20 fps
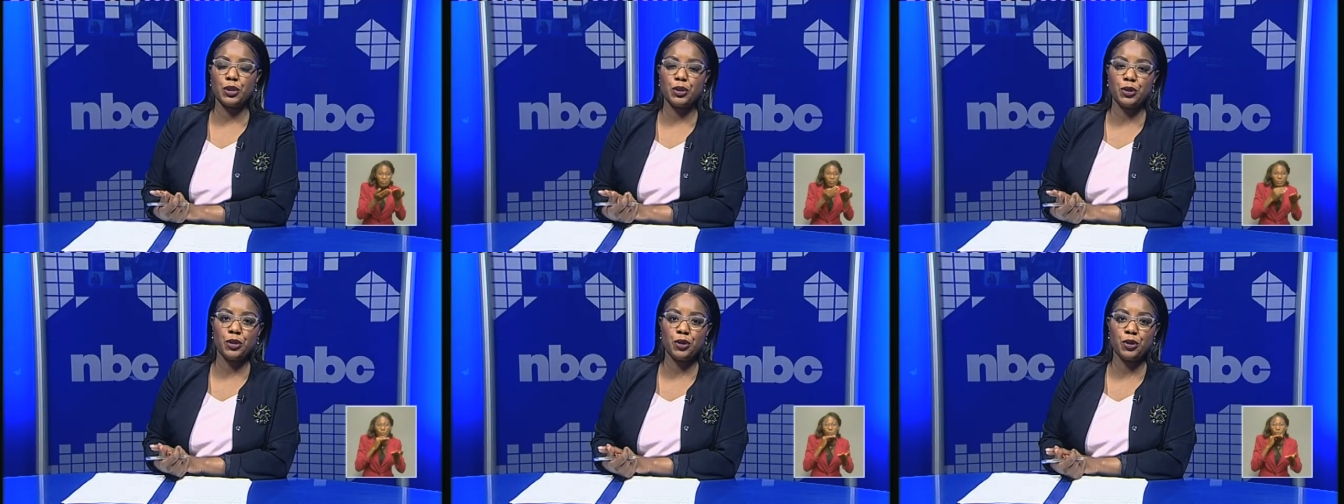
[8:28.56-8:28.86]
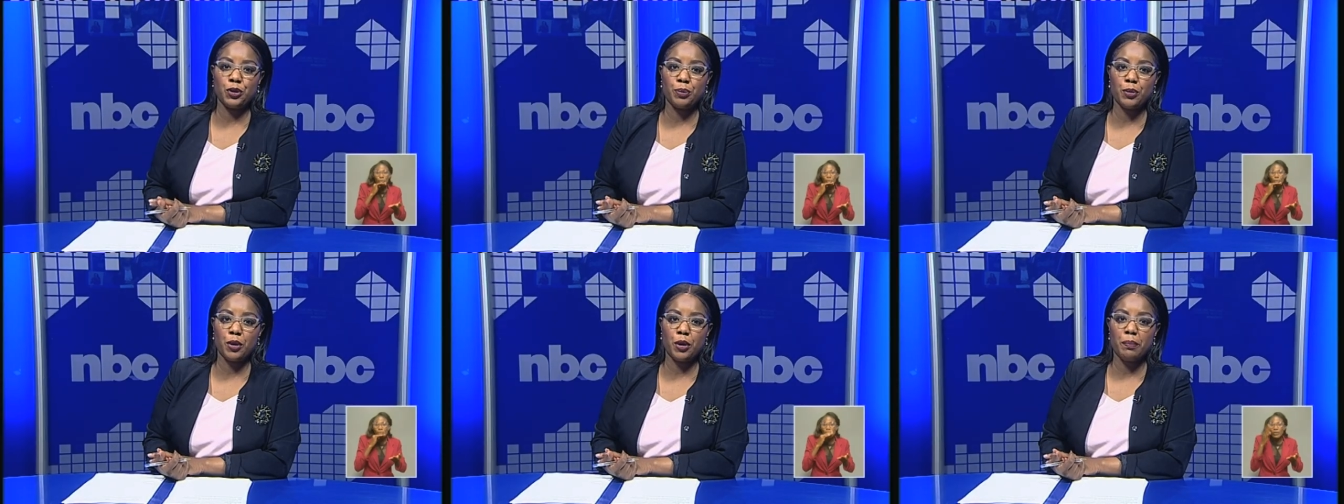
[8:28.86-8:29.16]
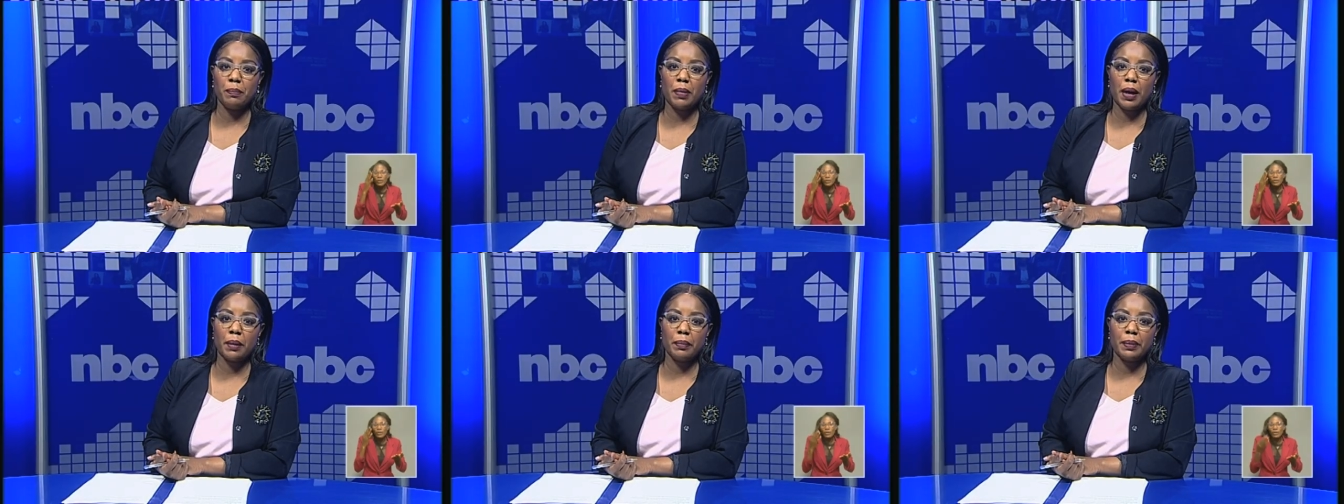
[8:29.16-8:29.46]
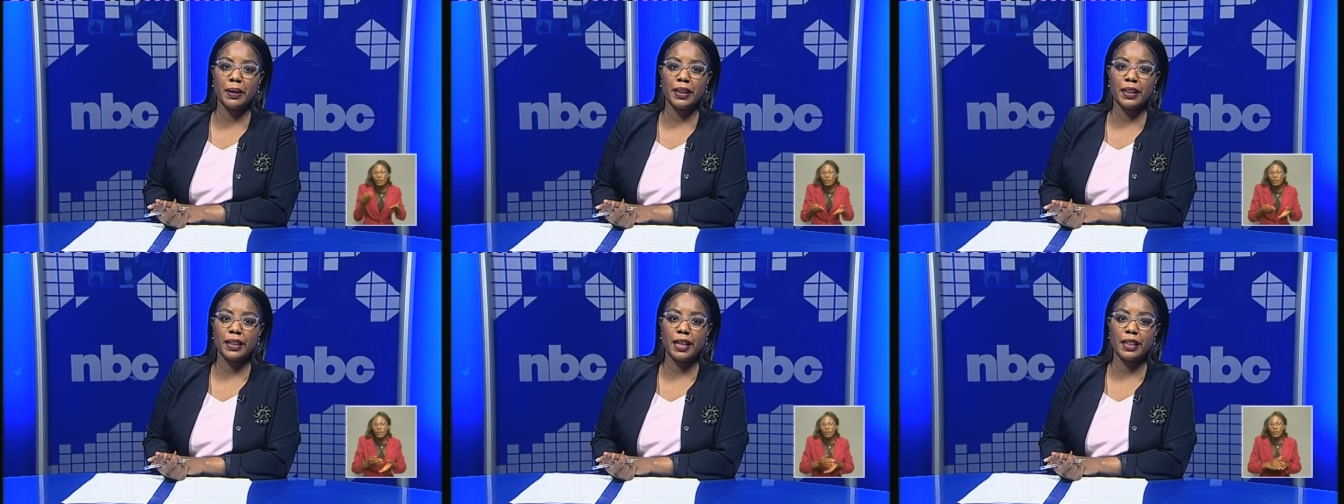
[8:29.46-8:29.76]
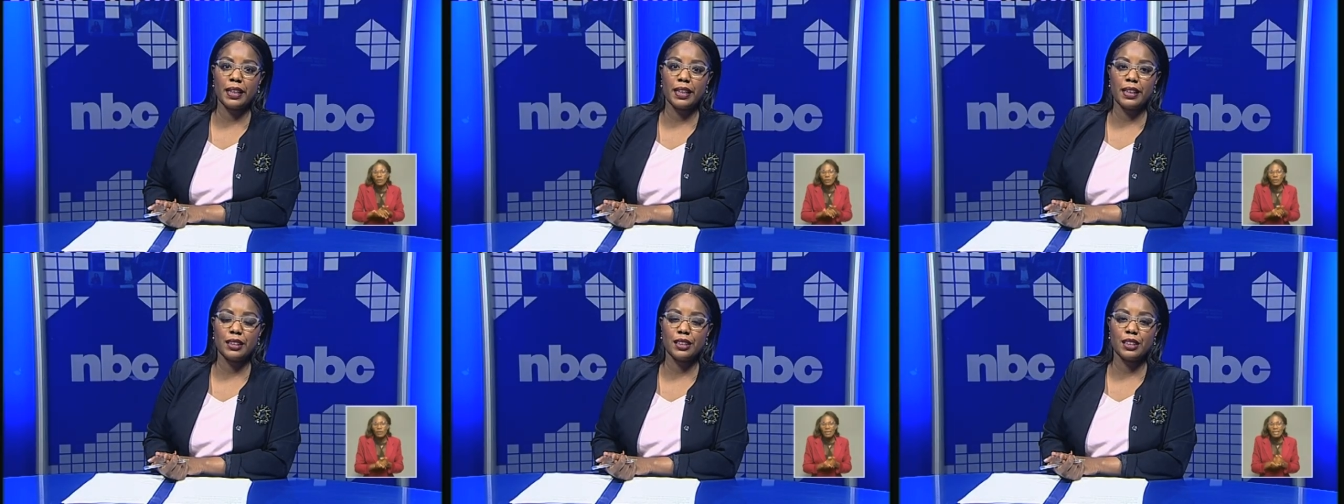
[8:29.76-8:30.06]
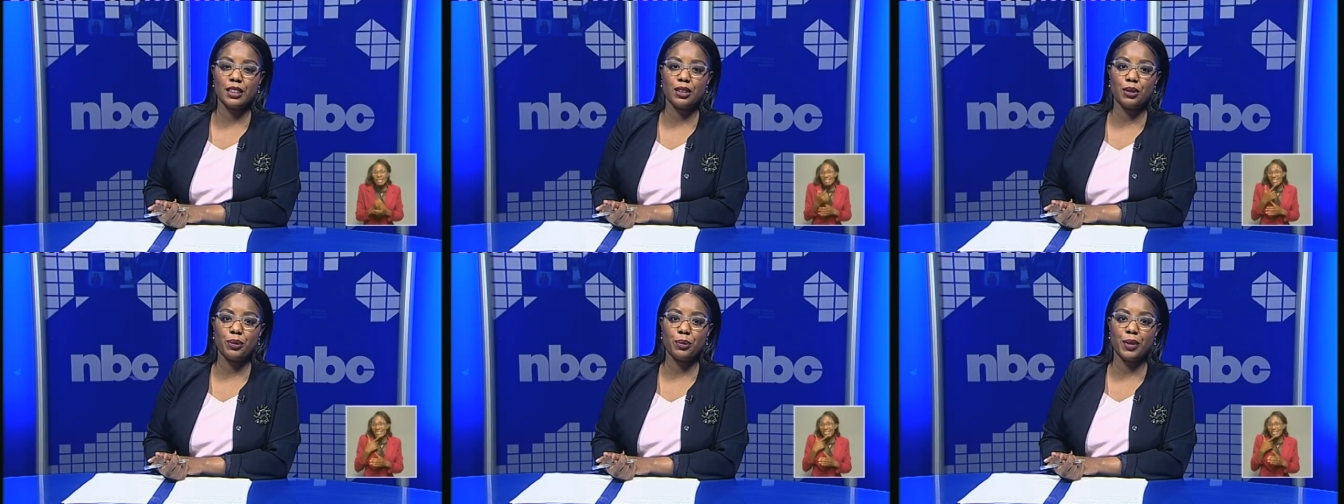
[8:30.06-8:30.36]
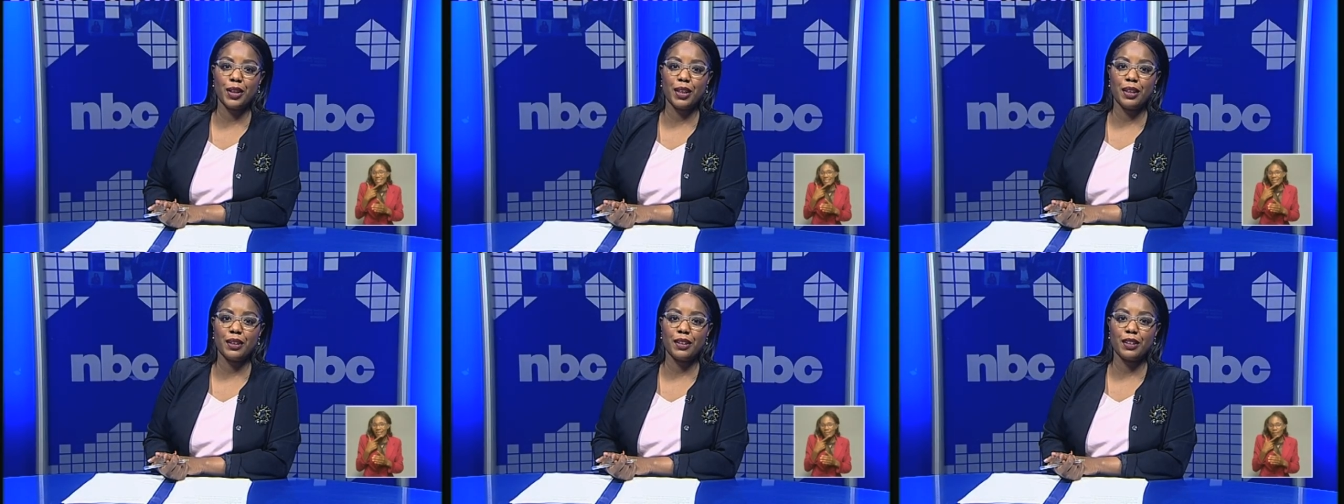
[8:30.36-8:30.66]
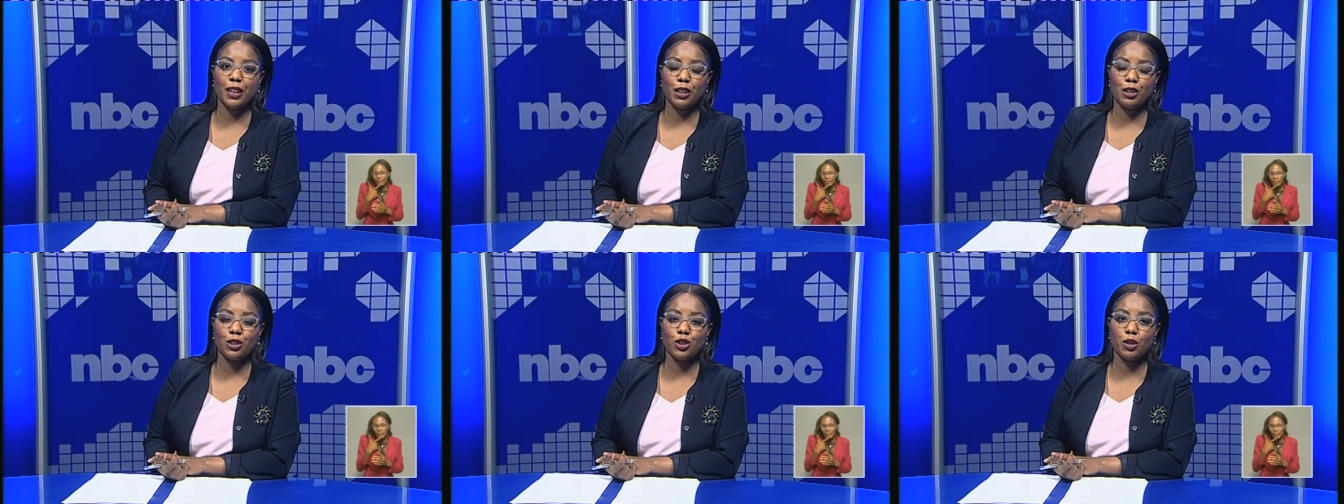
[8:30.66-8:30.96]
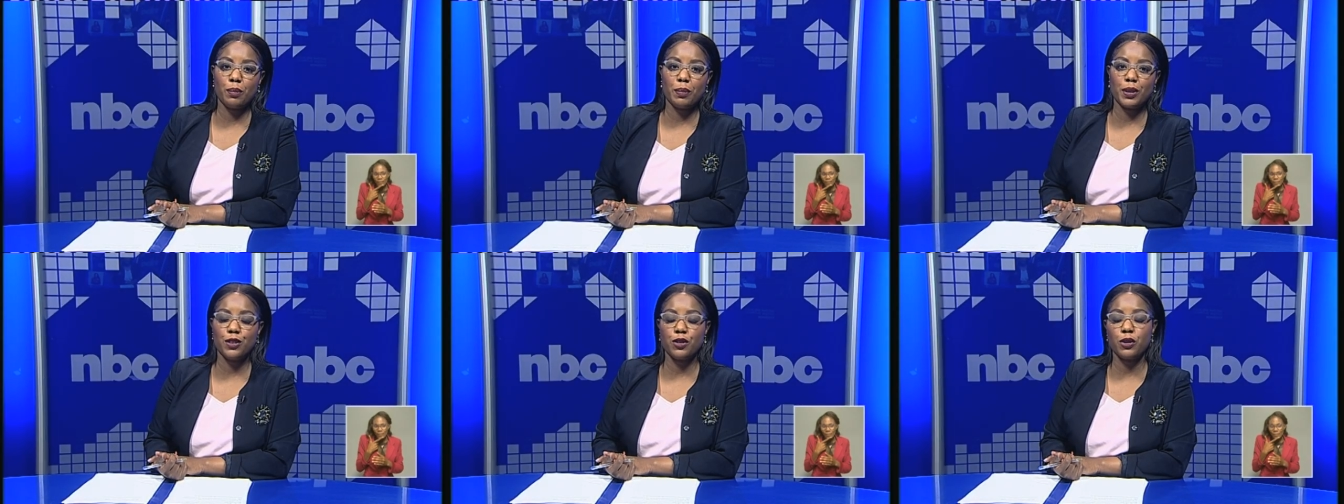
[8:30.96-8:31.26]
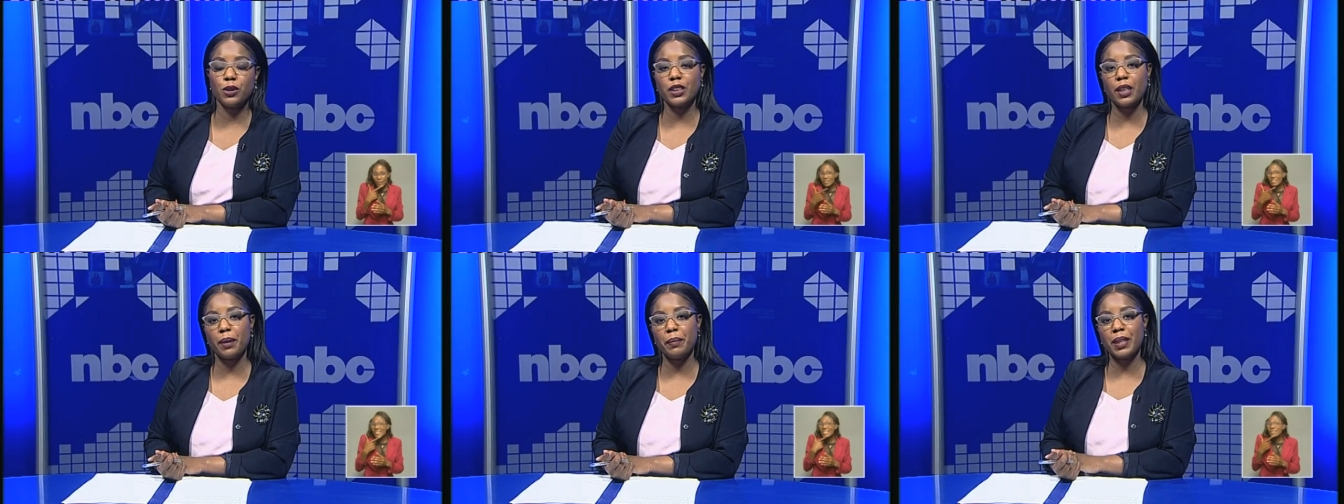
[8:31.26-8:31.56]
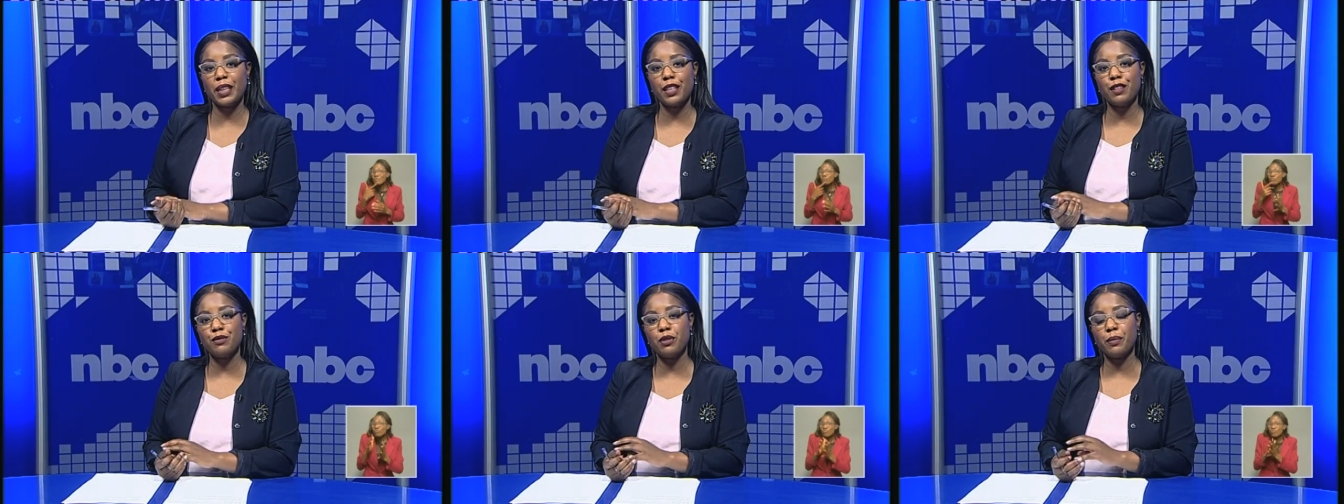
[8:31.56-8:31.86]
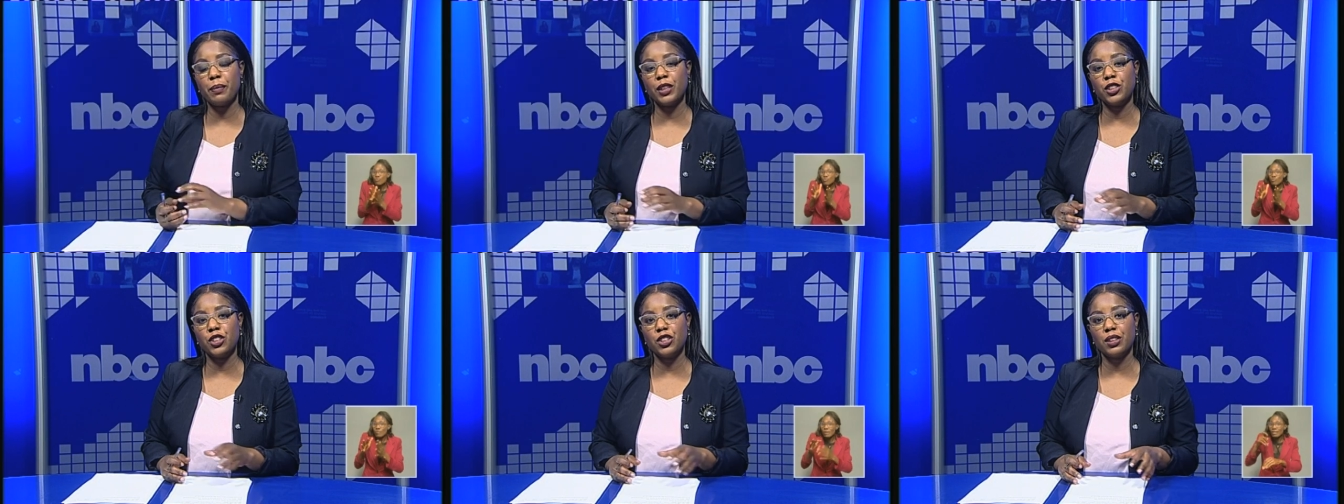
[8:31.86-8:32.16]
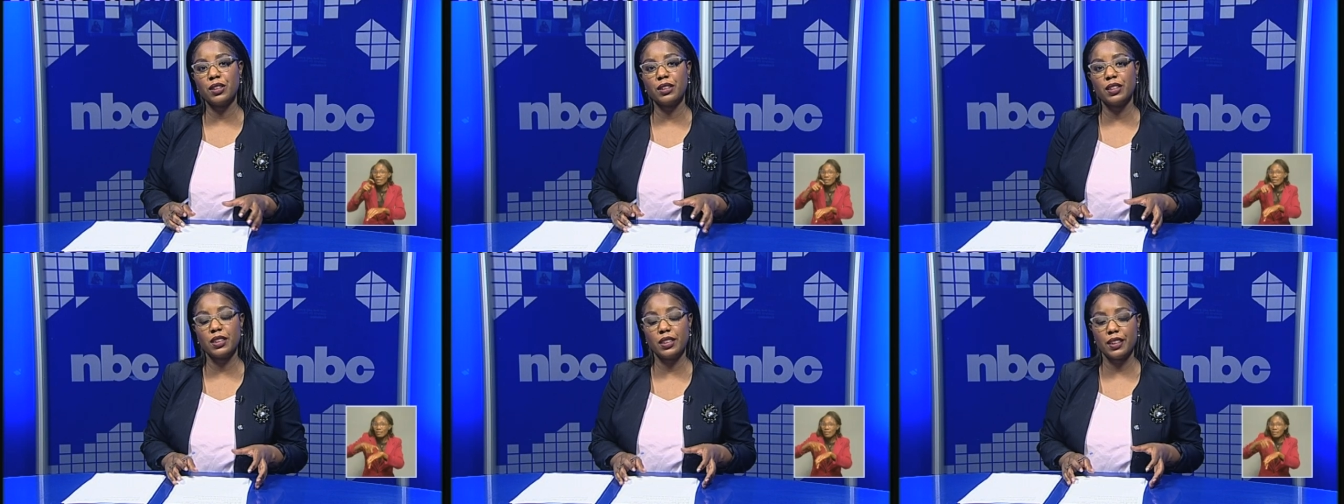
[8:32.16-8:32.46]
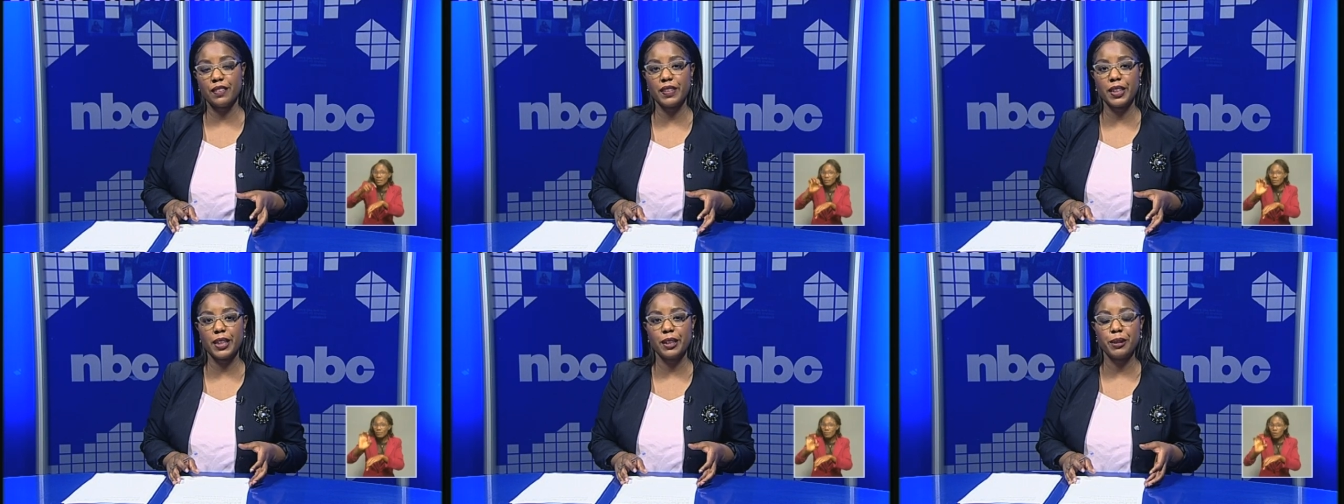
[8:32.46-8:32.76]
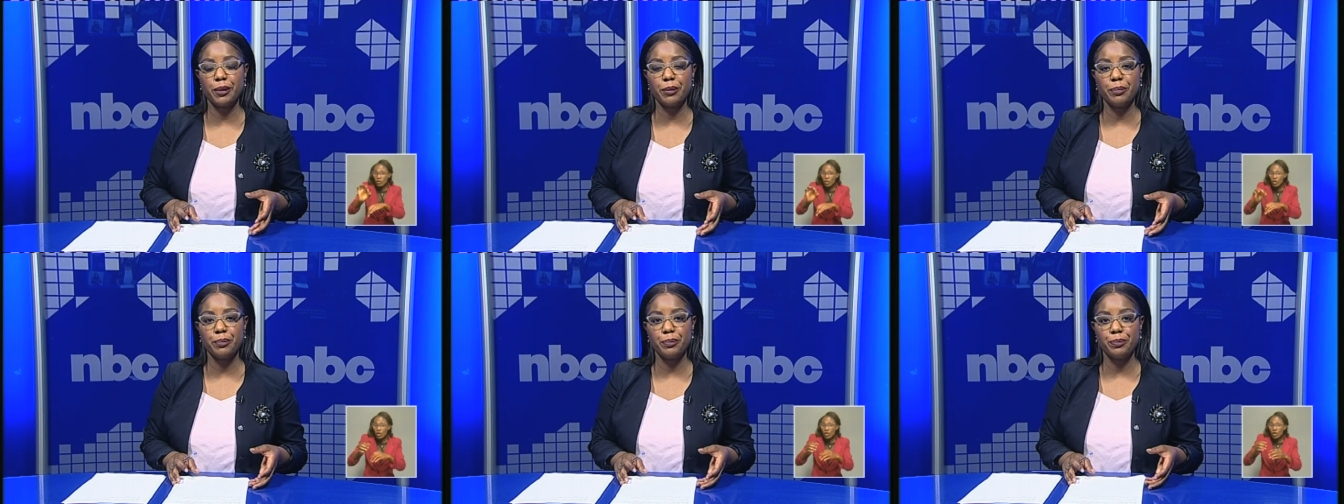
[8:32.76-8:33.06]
Kudumo, public analyst, we thank you so much for your time and information this evening.